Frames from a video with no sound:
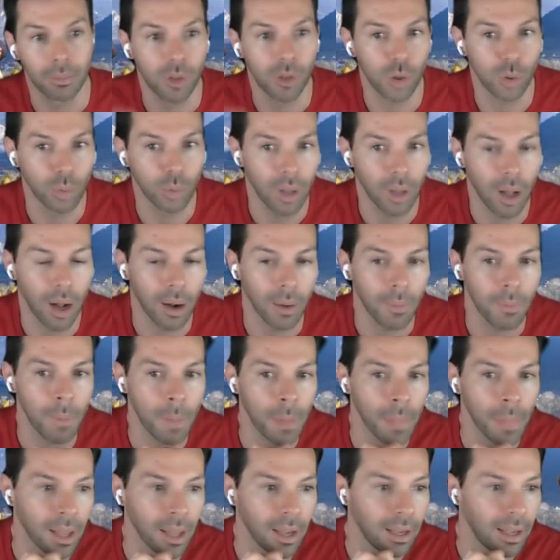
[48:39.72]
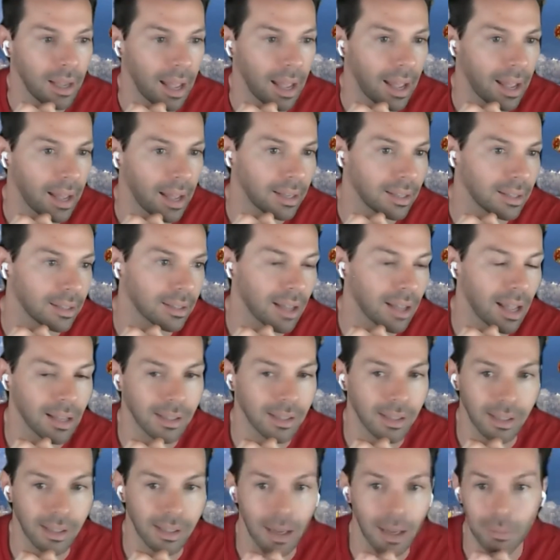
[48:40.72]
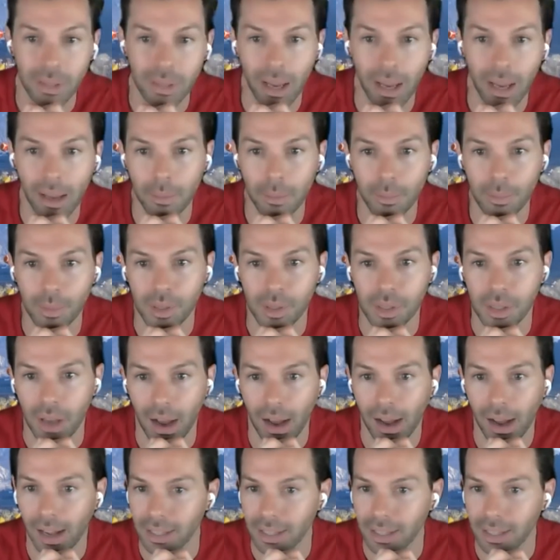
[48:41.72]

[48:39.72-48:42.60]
too long. And sometimes